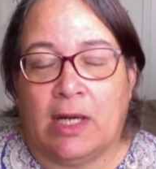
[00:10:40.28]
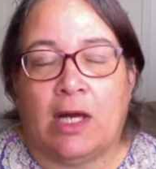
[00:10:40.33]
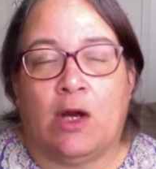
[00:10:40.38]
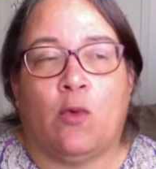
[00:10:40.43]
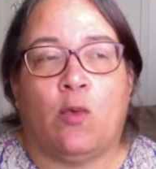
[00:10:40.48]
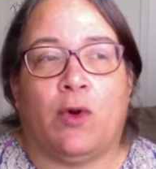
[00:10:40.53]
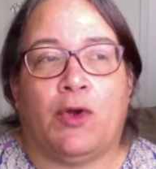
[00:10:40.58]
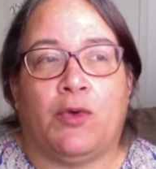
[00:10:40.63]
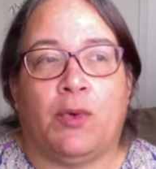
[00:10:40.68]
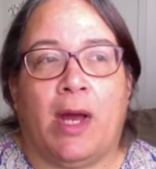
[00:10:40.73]

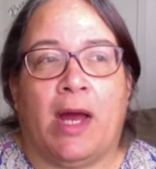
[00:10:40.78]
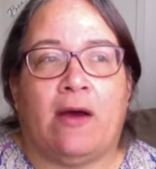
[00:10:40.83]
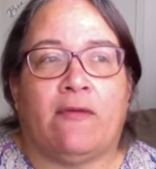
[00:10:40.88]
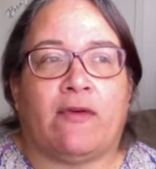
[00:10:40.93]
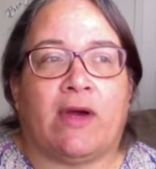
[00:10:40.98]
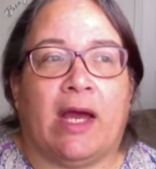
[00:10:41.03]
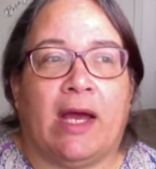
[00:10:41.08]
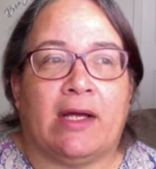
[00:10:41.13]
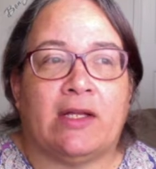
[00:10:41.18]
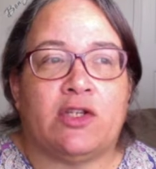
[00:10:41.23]
When you have
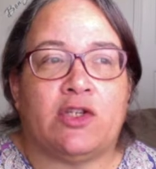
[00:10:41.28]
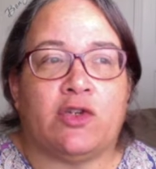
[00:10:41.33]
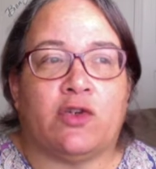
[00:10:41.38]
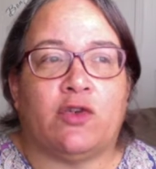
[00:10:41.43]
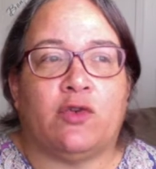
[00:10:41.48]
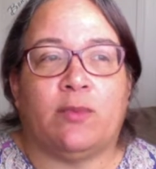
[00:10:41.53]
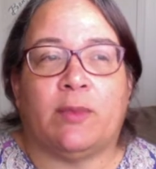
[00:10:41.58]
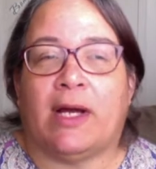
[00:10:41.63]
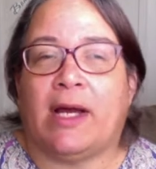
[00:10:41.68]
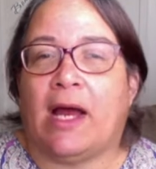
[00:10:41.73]
cancer,
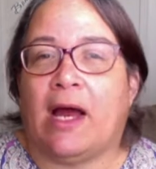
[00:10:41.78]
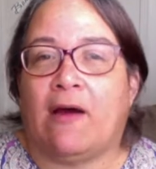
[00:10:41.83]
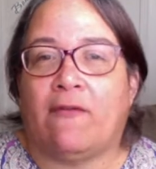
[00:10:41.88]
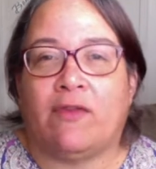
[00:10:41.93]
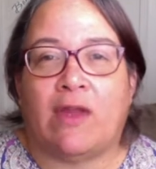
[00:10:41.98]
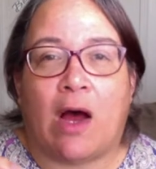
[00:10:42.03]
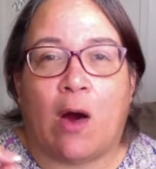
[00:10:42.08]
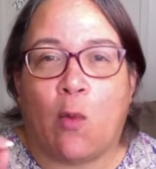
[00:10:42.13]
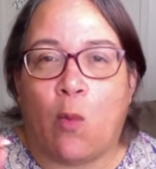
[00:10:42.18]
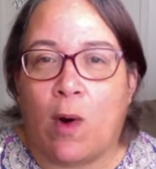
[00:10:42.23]
you might have
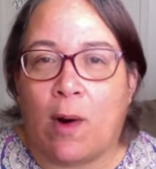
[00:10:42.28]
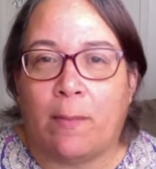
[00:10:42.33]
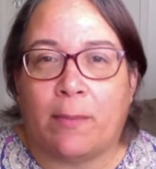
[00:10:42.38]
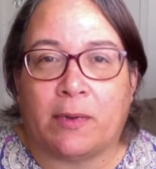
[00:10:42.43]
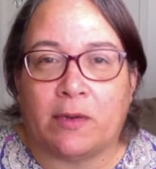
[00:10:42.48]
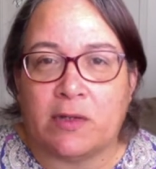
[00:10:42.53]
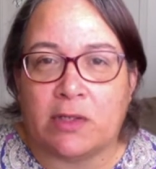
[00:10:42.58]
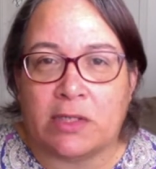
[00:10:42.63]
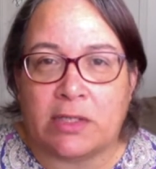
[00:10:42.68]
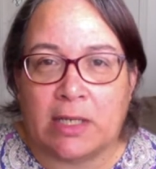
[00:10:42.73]
that
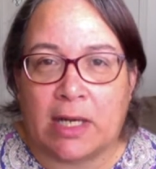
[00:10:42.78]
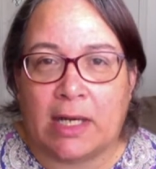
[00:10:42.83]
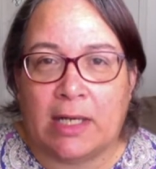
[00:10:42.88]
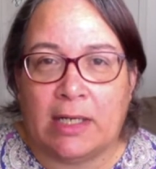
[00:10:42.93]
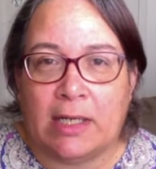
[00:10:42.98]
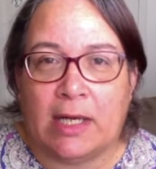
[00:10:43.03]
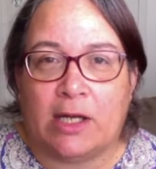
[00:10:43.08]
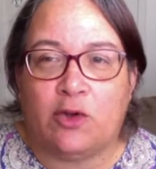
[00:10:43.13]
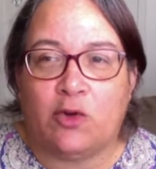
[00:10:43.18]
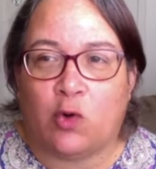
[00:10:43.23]
1%
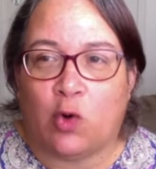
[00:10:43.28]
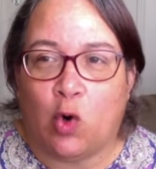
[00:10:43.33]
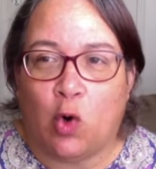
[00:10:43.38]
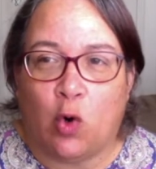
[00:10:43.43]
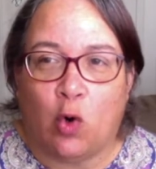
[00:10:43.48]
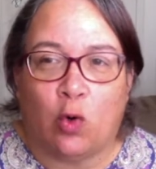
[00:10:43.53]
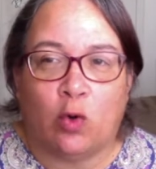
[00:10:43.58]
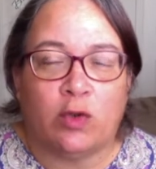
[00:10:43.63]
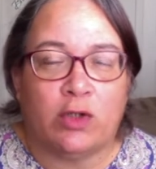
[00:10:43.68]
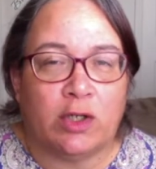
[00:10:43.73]
and you're
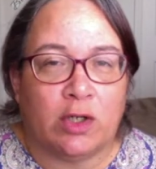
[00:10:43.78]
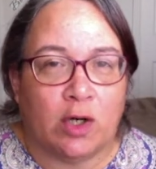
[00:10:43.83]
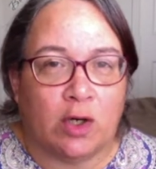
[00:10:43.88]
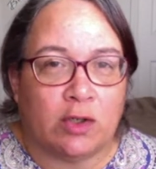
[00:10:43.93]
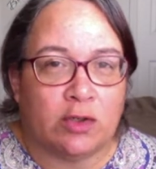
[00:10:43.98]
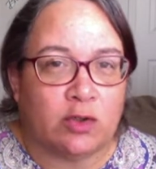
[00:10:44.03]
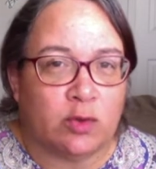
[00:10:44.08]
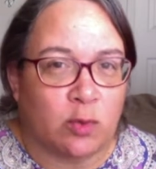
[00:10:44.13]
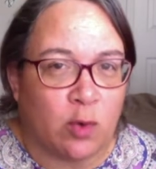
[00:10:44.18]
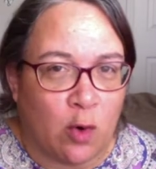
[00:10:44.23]
holding
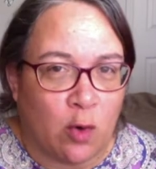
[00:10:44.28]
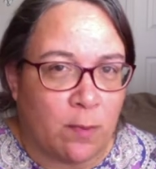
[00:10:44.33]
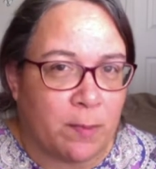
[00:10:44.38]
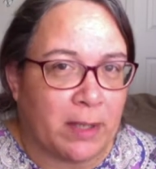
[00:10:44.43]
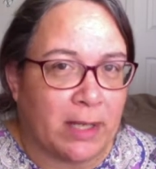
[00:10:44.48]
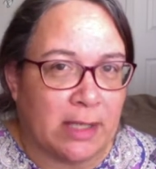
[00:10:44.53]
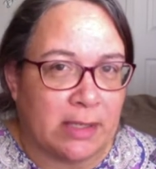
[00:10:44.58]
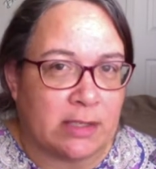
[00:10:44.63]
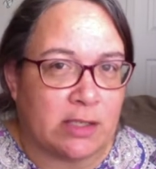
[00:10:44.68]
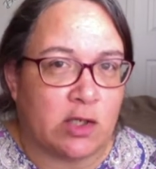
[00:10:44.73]
on to hope
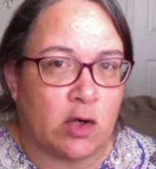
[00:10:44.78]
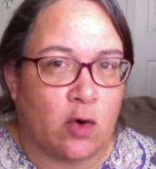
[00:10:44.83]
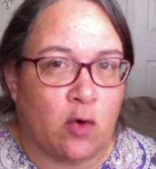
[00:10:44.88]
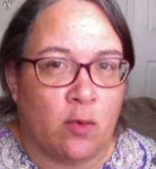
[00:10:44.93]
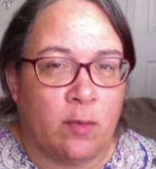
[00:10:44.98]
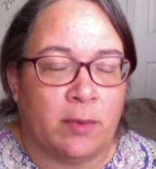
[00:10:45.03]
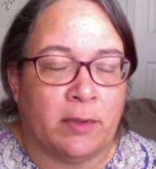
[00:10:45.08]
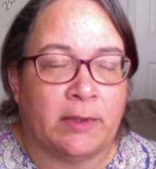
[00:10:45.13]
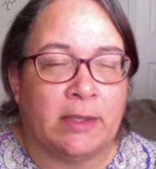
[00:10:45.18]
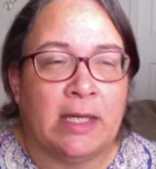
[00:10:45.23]
against
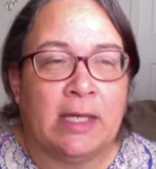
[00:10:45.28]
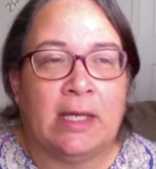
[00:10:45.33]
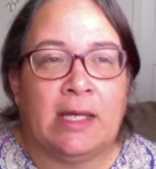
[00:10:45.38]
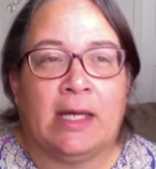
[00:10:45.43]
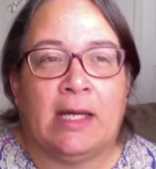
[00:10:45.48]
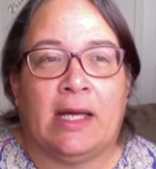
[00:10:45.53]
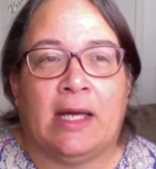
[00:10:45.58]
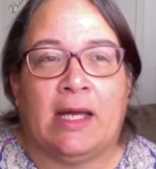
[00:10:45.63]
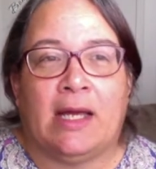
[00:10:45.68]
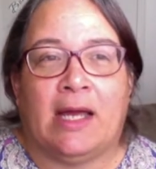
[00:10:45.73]
hope.
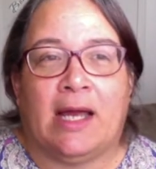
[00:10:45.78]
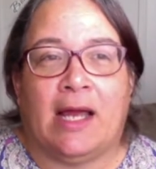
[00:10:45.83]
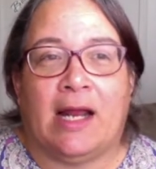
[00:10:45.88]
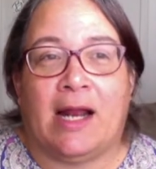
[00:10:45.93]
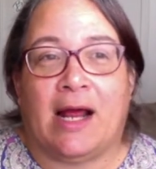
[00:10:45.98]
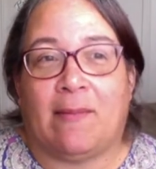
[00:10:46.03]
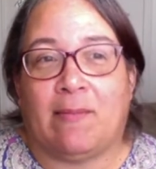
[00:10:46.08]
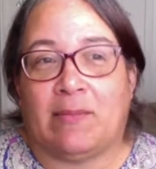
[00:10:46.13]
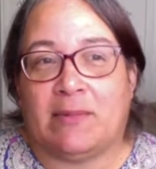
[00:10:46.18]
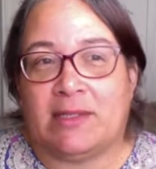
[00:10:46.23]
And
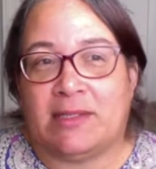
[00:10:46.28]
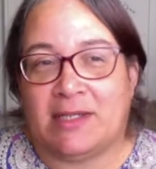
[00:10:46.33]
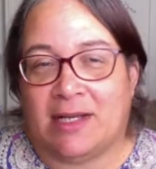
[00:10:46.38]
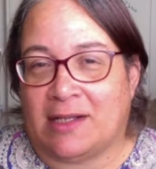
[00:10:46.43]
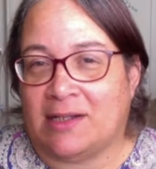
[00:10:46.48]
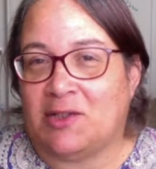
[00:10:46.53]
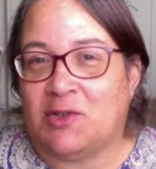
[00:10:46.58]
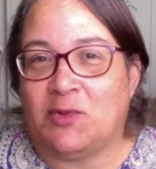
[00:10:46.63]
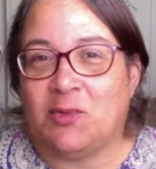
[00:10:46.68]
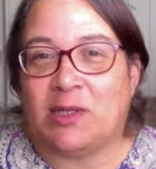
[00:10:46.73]
I'm
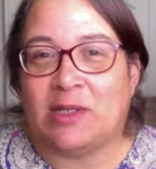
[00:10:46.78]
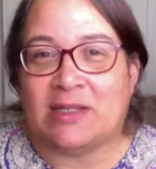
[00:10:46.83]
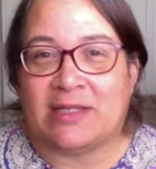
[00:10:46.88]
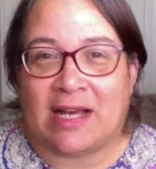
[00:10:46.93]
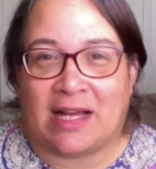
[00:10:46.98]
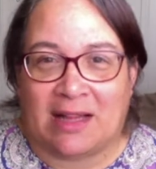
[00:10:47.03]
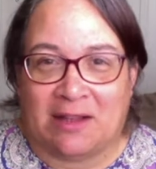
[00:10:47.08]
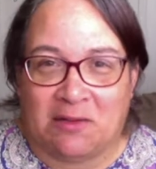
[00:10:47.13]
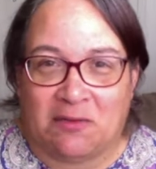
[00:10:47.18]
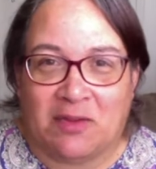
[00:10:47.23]
telling you because
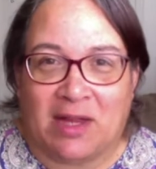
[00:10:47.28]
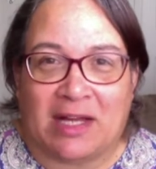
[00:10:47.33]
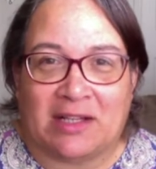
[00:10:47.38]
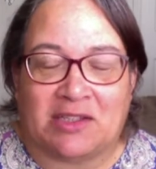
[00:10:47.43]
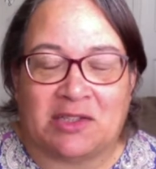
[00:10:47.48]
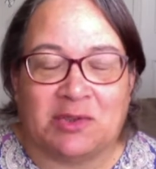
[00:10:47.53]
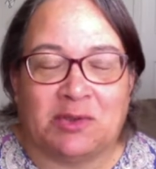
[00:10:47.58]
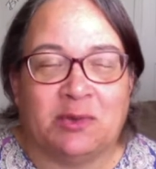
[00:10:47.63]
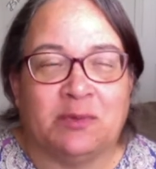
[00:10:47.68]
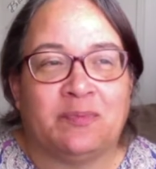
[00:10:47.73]
I lived that
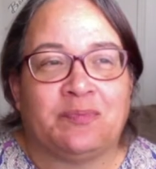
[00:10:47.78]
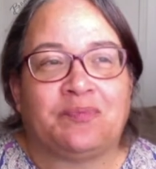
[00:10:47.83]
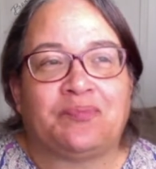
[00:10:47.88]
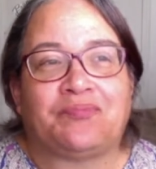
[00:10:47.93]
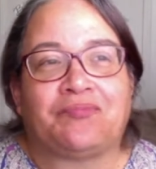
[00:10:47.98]
too.